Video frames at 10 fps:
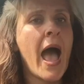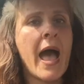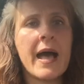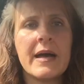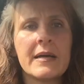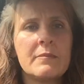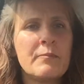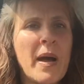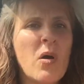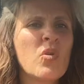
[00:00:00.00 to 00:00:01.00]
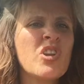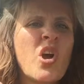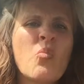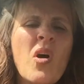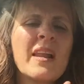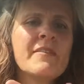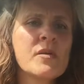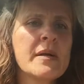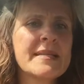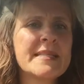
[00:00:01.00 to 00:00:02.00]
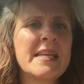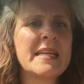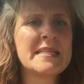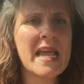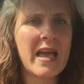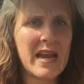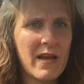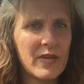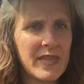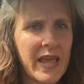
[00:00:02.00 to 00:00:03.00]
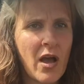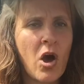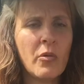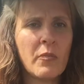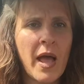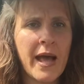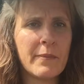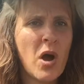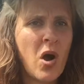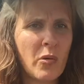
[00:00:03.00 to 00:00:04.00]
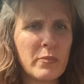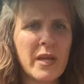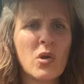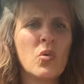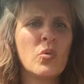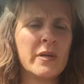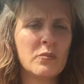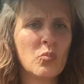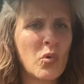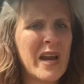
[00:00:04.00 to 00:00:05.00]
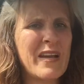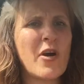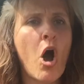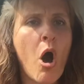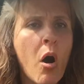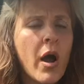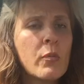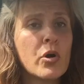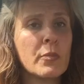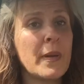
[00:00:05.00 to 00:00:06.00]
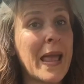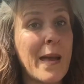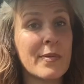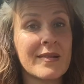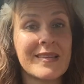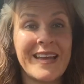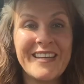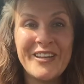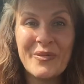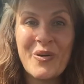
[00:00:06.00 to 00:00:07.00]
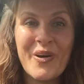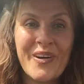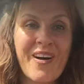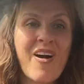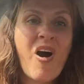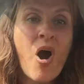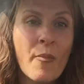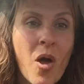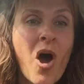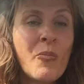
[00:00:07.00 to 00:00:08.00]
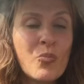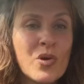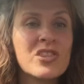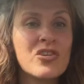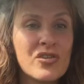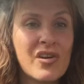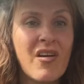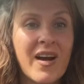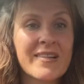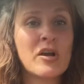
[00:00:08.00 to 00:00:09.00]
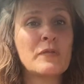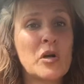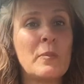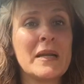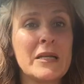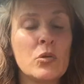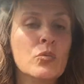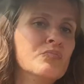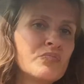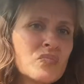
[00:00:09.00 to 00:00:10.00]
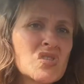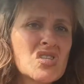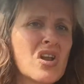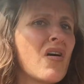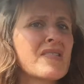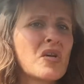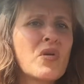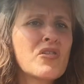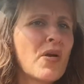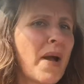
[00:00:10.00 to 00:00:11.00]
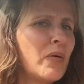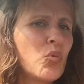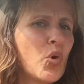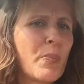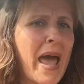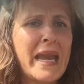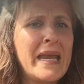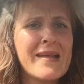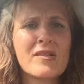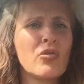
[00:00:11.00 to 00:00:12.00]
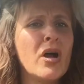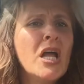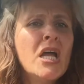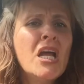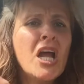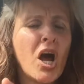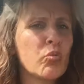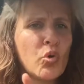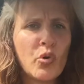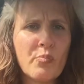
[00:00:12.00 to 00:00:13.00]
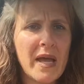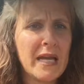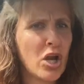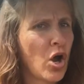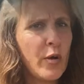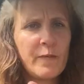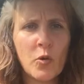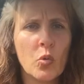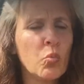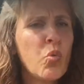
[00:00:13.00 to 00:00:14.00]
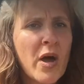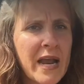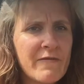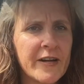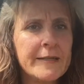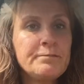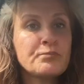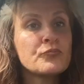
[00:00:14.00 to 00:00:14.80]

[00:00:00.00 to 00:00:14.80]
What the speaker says: But you know, while everyone's sitting down having their hot meal and whatever, I want to be able to say, you know what, I'm with you guys. I've got my little slice. So whether I make raw patties or a raw meatloaf or whatever,